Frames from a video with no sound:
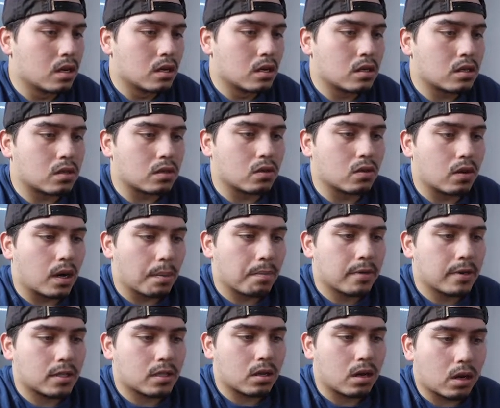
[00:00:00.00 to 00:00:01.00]
So I
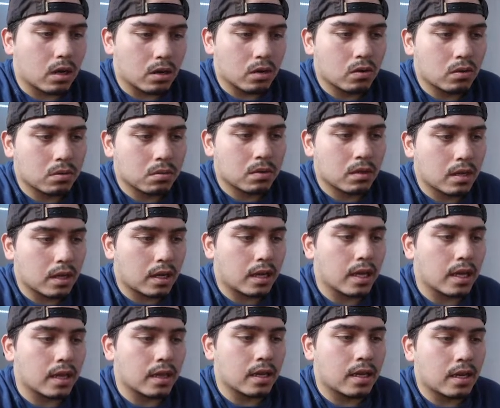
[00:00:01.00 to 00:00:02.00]
pressed auto,
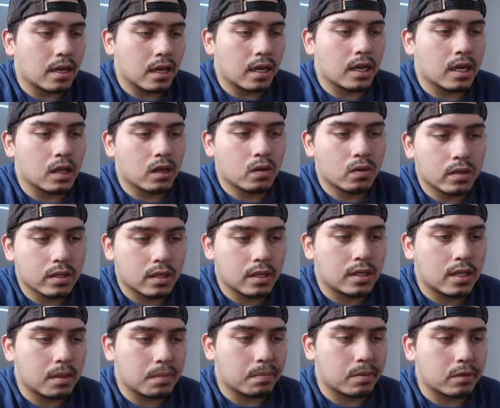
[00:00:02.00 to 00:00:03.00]
and then I lowered the
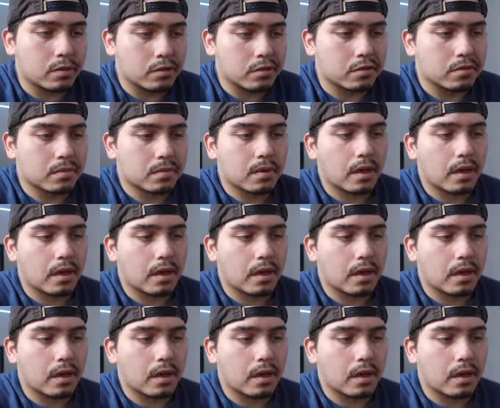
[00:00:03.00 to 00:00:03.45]
temperature.